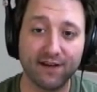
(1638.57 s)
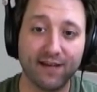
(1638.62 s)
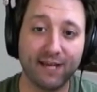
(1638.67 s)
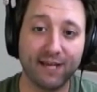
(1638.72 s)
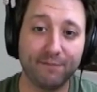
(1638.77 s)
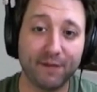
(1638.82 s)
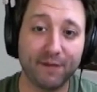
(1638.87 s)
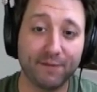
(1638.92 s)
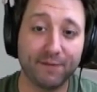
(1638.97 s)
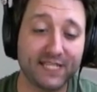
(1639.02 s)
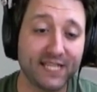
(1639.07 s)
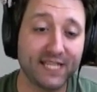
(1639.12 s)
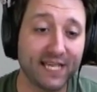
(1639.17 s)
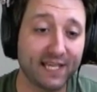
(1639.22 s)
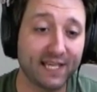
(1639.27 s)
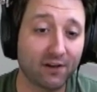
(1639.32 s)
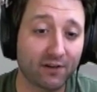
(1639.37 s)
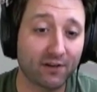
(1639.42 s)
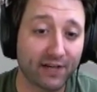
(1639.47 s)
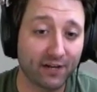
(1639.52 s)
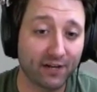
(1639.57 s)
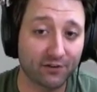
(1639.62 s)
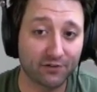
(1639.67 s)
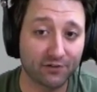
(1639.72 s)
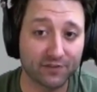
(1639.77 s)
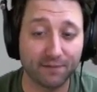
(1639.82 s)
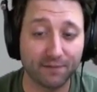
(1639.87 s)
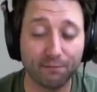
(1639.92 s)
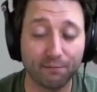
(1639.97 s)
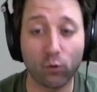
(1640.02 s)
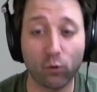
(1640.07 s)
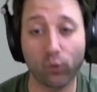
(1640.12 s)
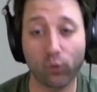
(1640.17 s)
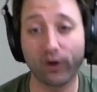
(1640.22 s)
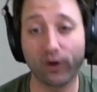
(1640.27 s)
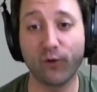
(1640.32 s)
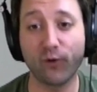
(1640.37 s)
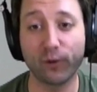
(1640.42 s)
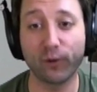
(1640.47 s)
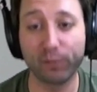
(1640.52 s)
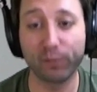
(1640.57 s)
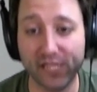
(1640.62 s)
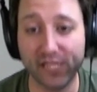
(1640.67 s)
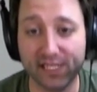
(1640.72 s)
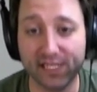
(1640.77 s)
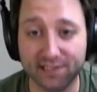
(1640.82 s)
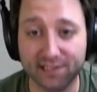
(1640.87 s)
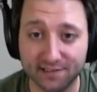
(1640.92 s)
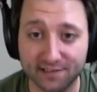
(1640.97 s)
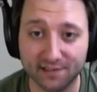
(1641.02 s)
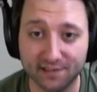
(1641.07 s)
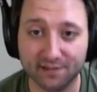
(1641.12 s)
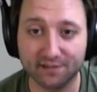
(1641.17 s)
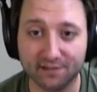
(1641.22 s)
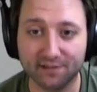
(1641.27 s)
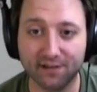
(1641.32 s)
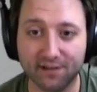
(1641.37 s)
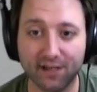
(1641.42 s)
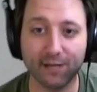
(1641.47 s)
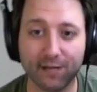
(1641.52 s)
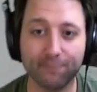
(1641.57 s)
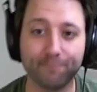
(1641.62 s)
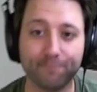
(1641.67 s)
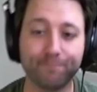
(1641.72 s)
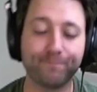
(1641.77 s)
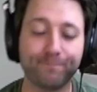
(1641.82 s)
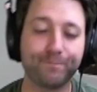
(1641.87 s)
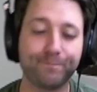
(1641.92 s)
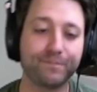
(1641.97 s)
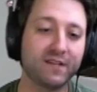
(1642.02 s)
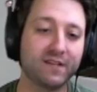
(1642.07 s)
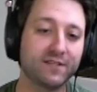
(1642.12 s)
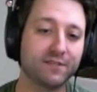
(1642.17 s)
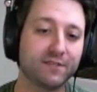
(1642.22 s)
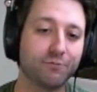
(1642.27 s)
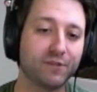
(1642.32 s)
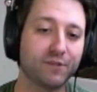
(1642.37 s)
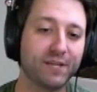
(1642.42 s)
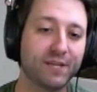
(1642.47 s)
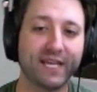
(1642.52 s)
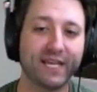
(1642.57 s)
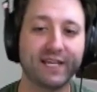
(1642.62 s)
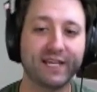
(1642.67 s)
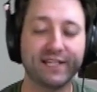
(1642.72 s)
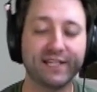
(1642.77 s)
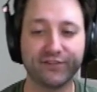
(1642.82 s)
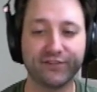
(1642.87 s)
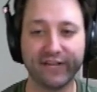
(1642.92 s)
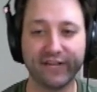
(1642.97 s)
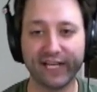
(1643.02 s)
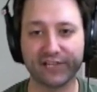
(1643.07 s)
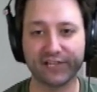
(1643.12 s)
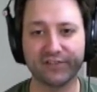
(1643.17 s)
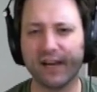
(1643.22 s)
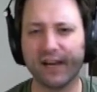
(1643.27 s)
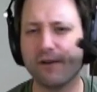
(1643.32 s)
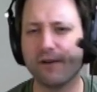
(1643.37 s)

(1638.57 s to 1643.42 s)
and maybe taking our characters to more and more places to really make it international.